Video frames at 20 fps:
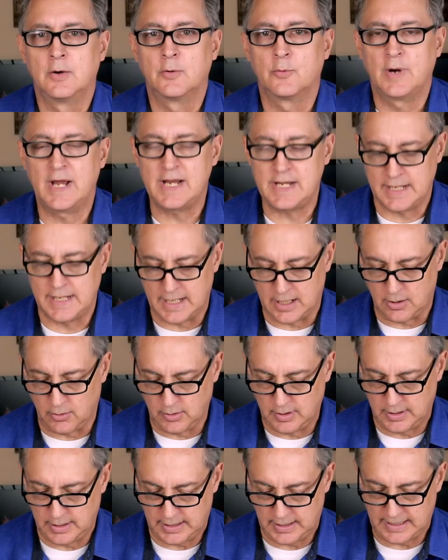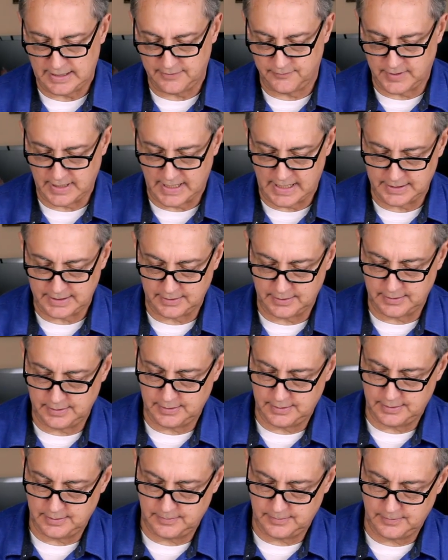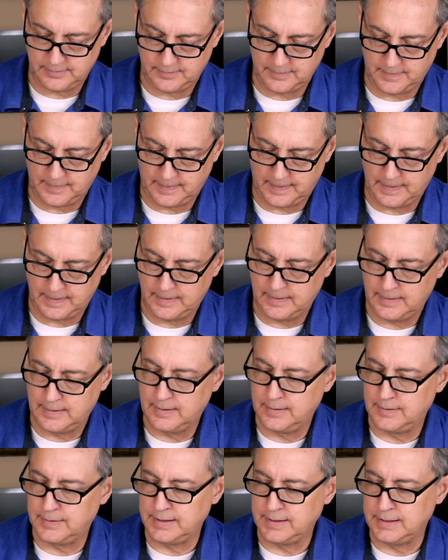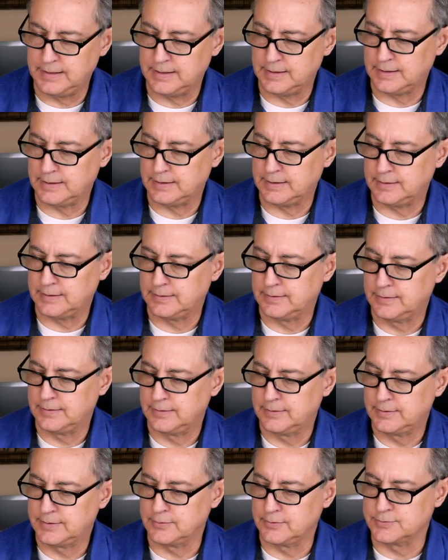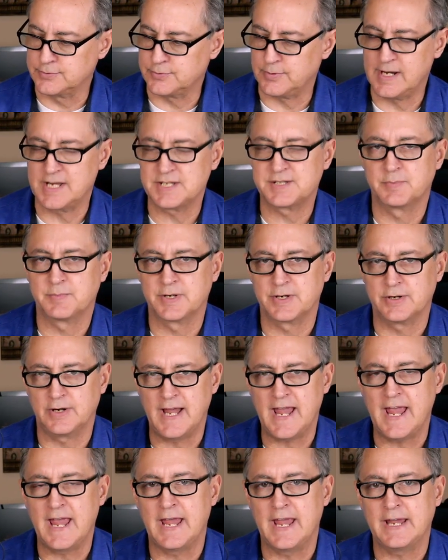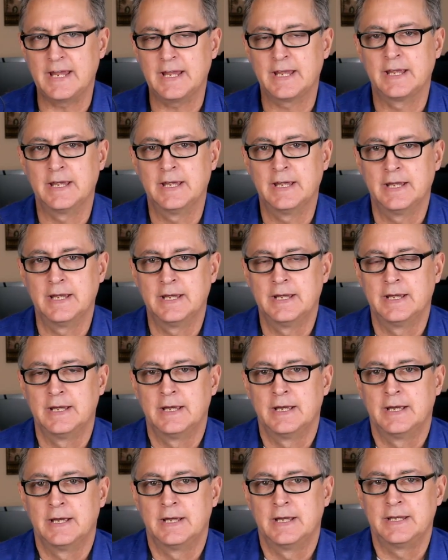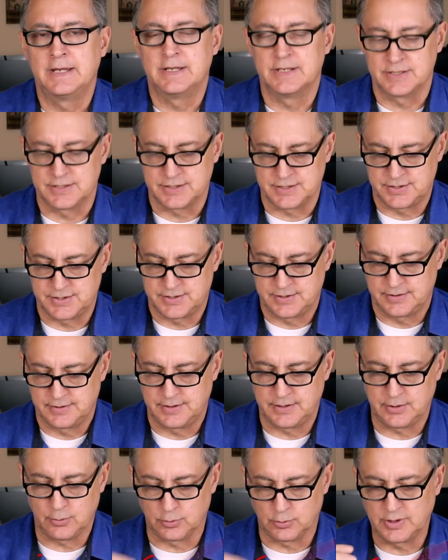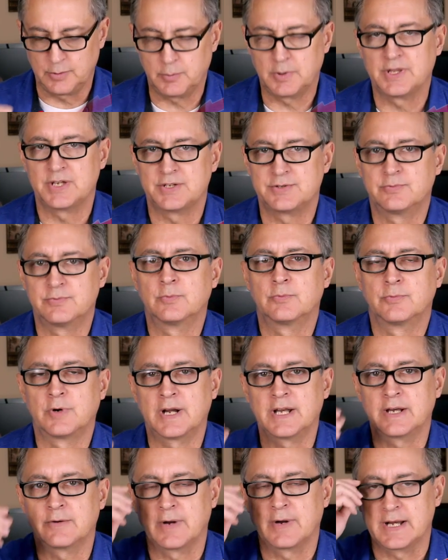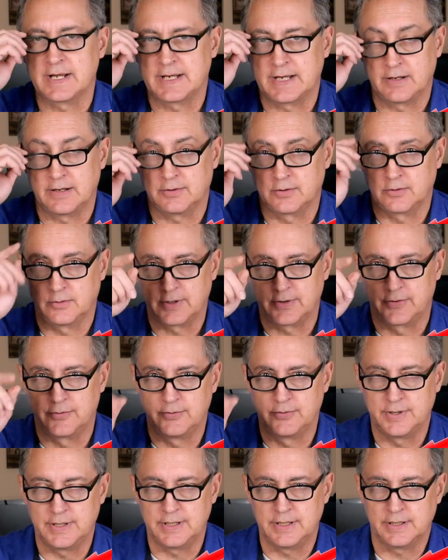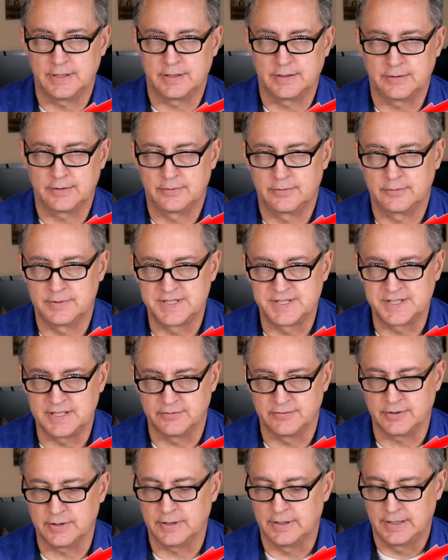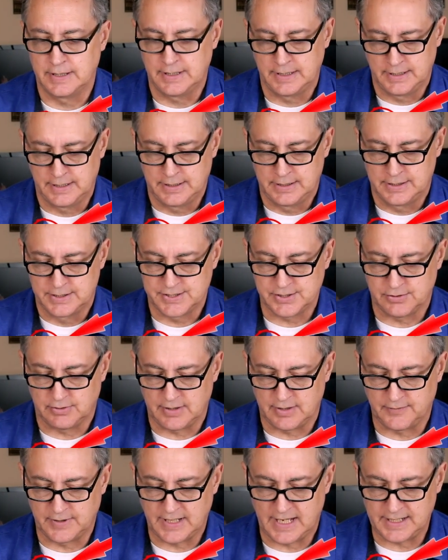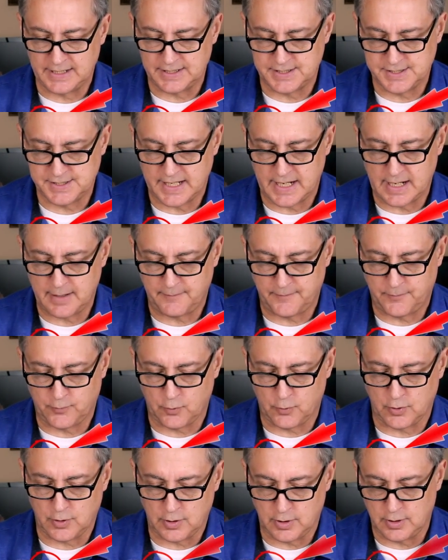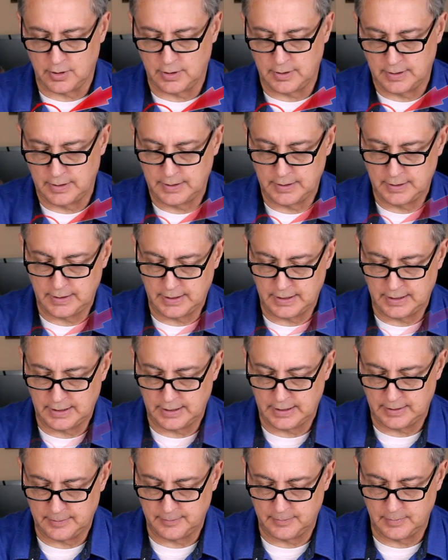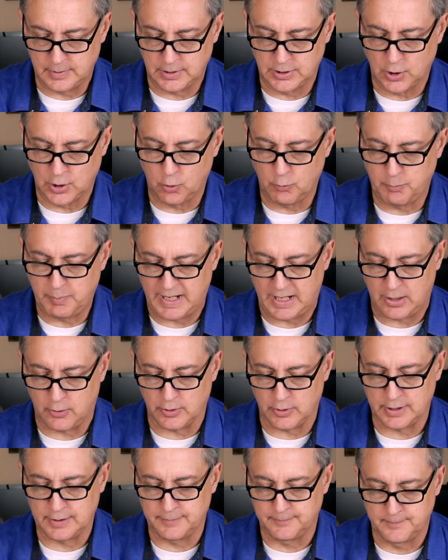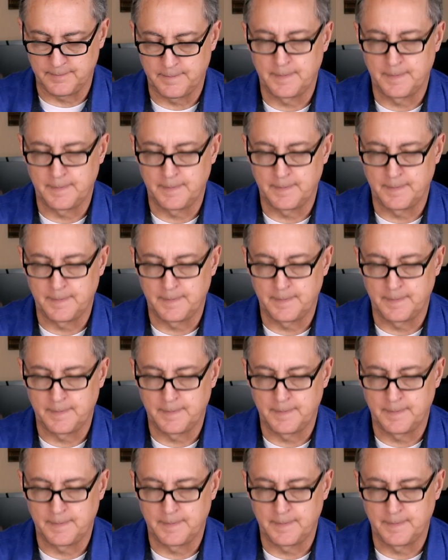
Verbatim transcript: Right now, I've got the, uh, the transmitter A is the only one that's running right now, going through the uh, receiver. So I've got it set up for um, low power.